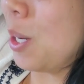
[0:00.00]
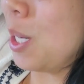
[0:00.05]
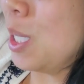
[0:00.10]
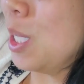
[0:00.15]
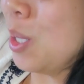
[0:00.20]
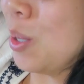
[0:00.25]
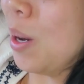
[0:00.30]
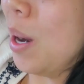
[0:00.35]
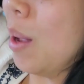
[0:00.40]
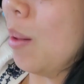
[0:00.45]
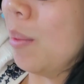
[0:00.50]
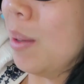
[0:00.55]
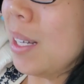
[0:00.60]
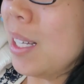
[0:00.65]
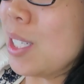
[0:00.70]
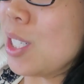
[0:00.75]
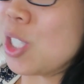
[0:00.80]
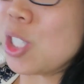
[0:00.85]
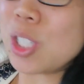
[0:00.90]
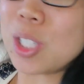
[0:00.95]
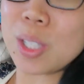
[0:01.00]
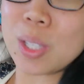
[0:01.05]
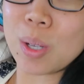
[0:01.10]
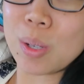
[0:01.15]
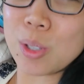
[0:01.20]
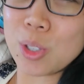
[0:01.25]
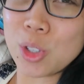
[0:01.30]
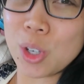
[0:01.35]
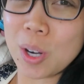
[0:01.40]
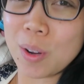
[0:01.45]
or Instagram. Like it's
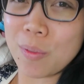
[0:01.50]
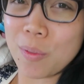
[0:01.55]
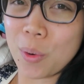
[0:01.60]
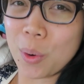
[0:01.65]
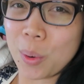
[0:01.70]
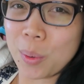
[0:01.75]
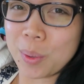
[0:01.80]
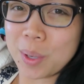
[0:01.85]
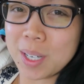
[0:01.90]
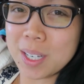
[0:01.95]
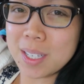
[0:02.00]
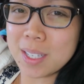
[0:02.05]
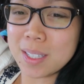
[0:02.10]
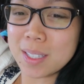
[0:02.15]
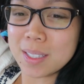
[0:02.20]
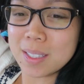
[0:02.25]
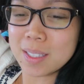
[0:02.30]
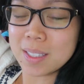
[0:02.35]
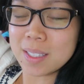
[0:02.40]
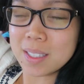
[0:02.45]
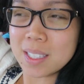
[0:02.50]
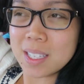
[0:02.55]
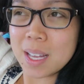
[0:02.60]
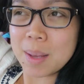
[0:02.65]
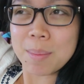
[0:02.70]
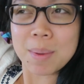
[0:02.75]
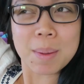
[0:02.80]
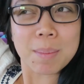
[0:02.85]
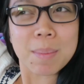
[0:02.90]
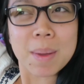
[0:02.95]
so straightforward.
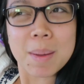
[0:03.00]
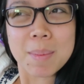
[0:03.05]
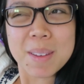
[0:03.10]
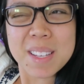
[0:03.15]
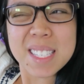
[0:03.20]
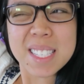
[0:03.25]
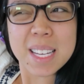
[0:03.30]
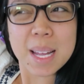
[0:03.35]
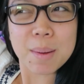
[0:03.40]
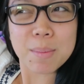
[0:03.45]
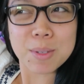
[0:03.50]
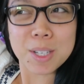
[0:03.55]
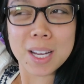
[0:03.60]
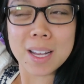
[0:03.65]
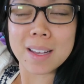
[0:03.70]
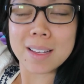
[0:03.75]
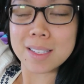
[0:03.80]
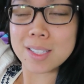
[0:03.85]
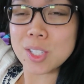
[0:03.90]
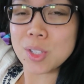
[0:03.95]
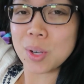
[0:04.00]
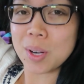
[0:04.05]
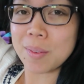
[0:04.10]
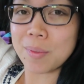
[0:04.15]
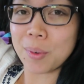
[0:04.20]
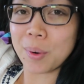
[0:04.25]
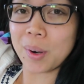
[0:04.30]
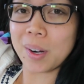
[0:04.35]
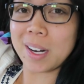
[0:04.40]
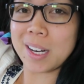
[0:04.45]
Maybe Snapchat is
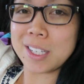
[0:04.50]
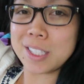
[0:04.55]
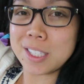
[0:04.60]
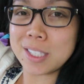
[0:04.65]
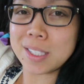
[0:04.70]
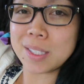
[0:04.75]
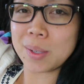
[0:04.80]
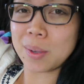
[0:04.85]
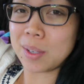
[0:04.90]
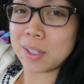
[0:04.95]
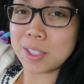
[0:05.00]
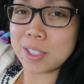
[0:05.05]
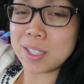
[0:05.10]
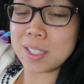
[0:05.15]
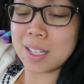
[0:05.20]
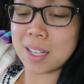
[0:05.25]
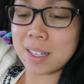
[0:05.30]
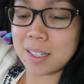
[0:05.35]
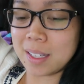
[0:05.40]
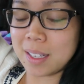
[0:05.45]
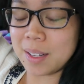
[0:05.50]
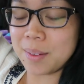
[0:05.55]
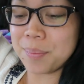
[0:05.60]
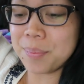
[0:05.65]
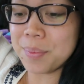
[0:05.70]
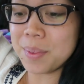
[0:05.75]
straightforward. I just don't understand it.